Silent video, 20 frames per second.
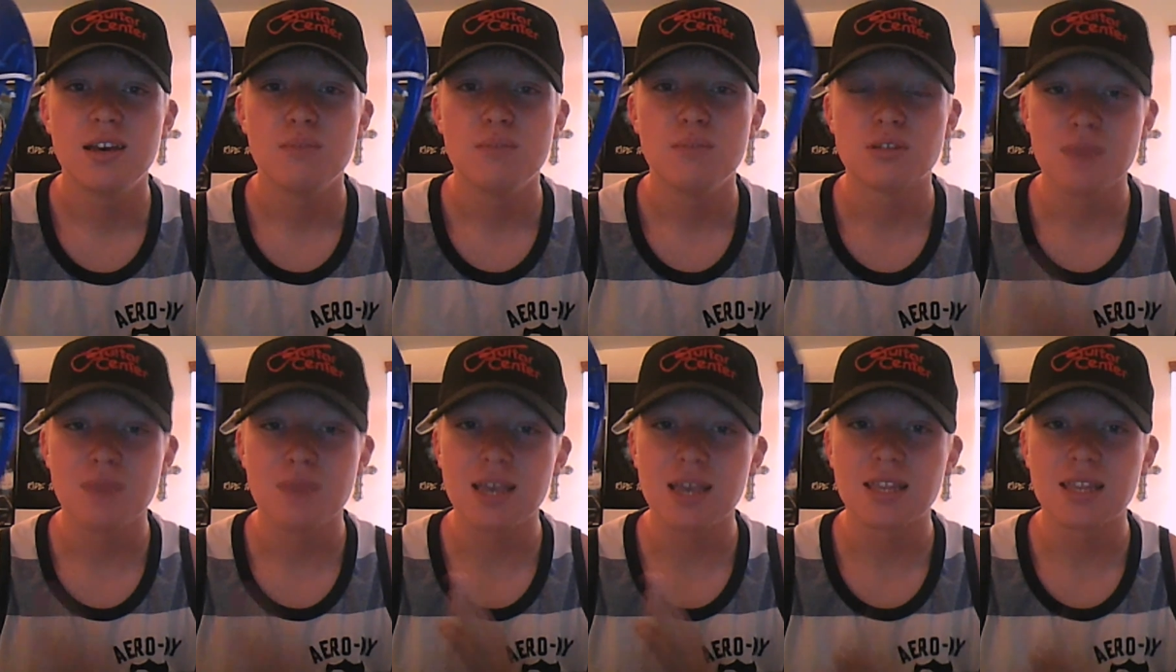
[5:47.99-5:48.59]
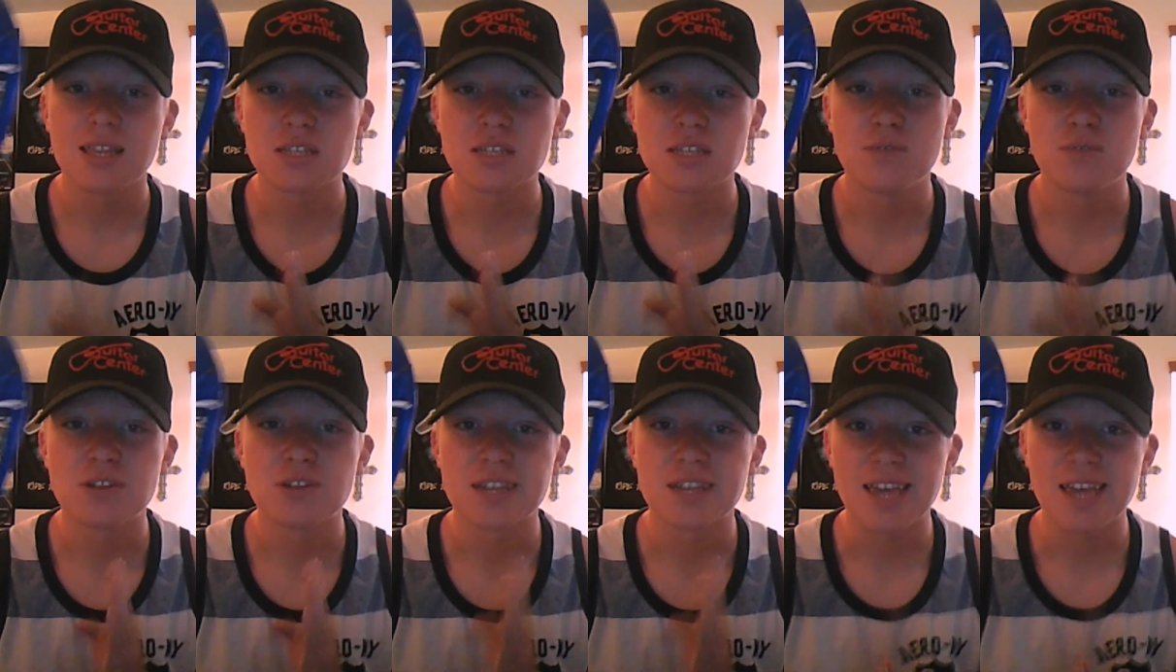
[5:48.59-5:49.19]
But to make it less
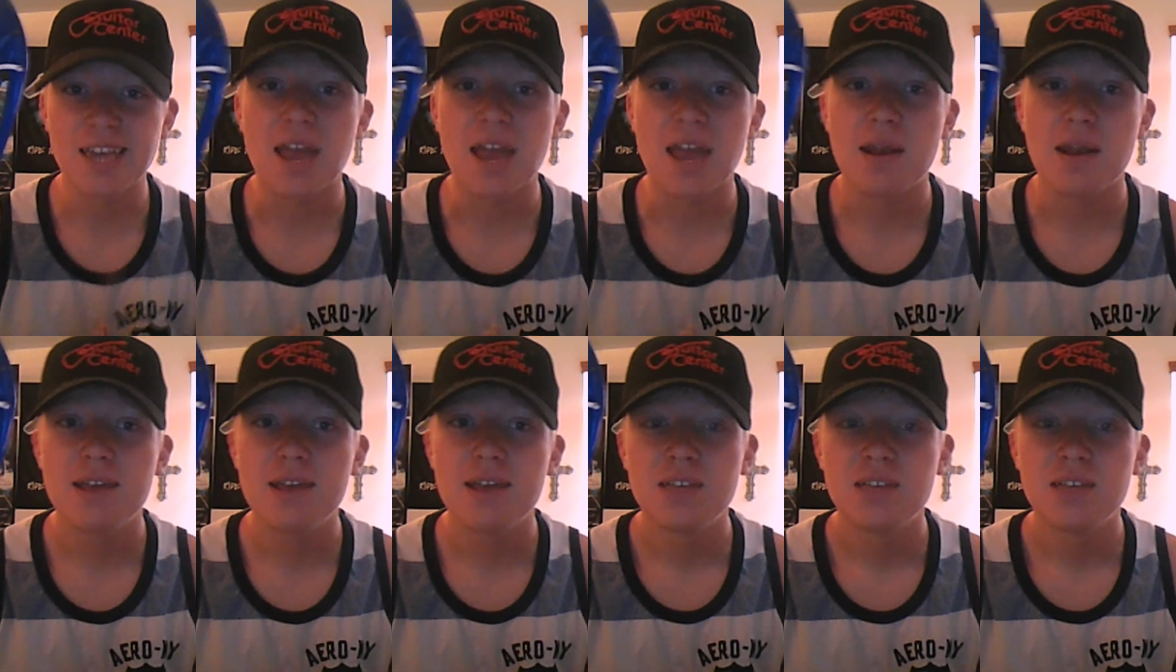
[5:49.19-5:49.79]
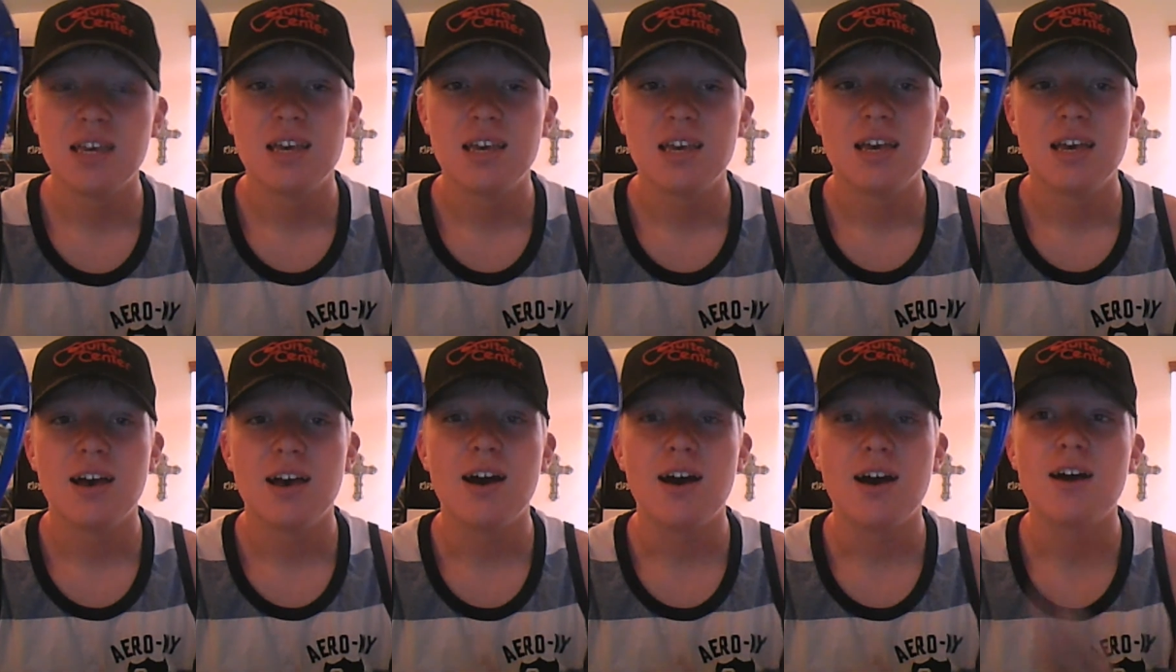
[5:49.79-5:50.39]
confusing, again,
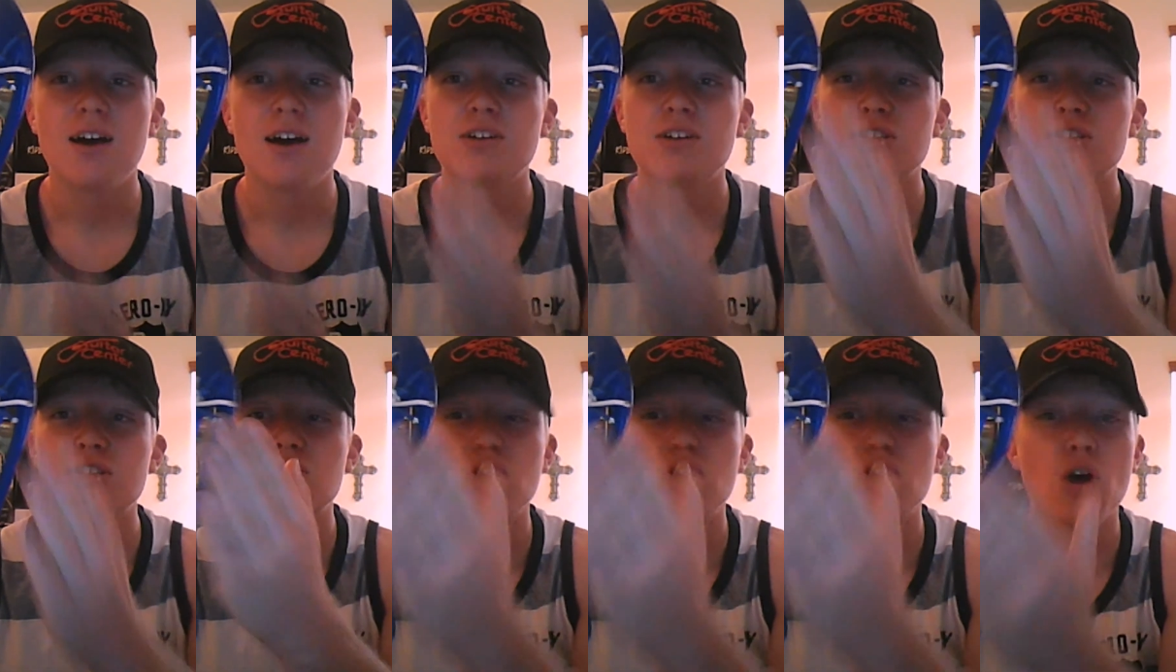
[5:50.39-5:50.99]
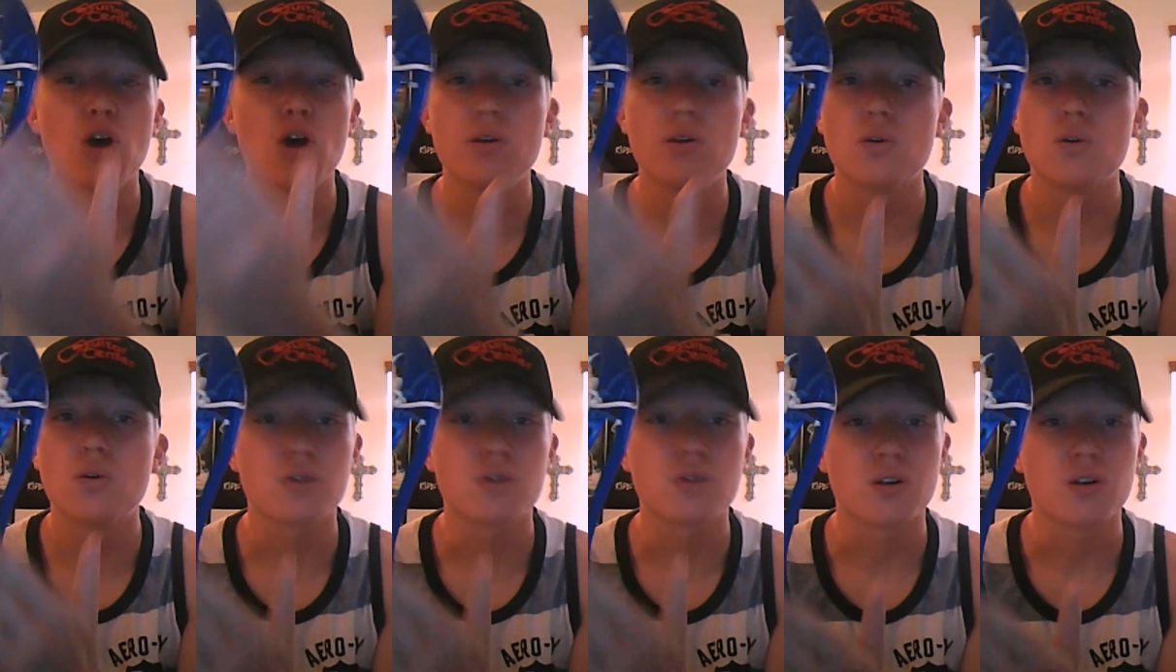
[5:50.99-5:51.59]
just go in
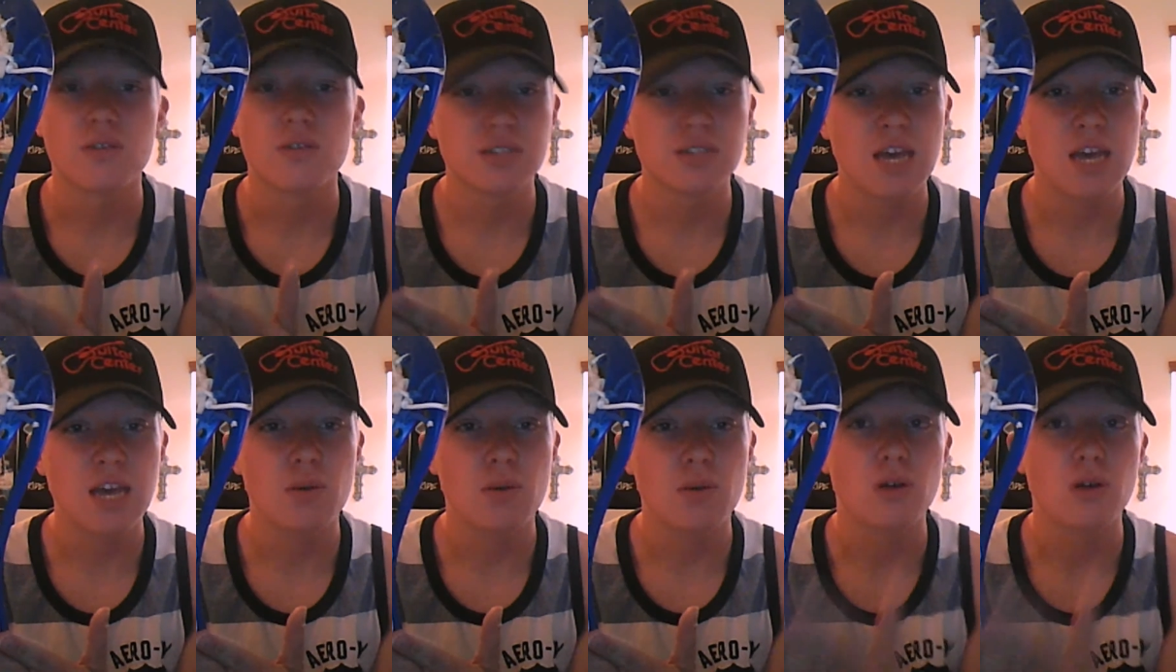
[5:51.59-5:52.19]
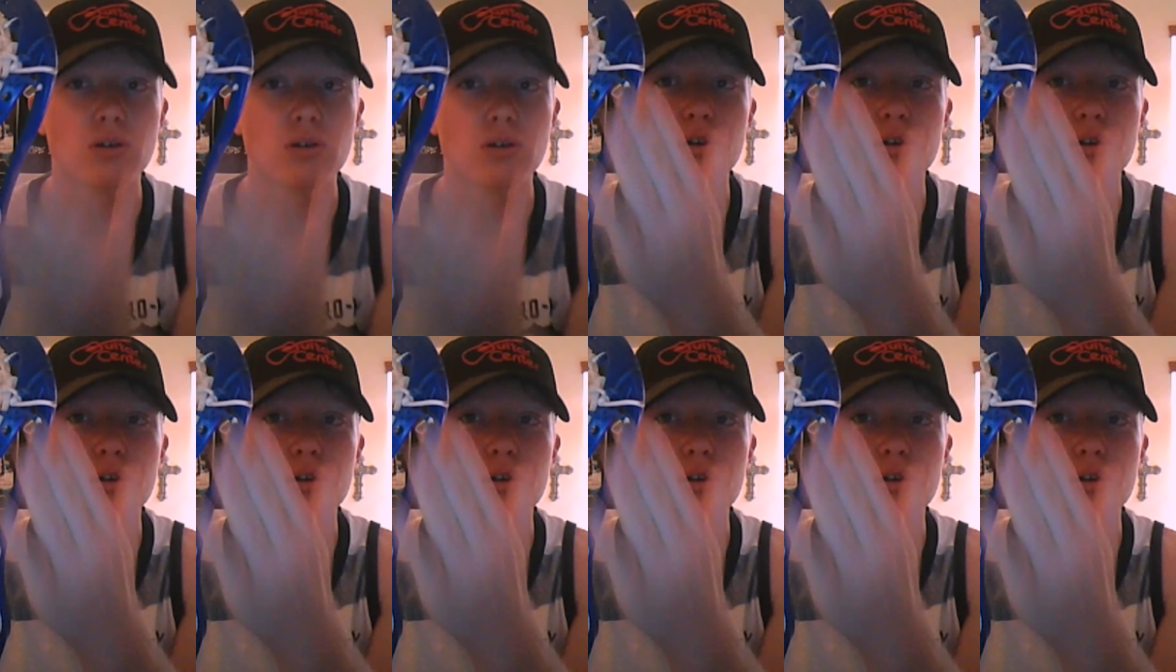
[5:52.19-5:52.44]
order of the sidewall.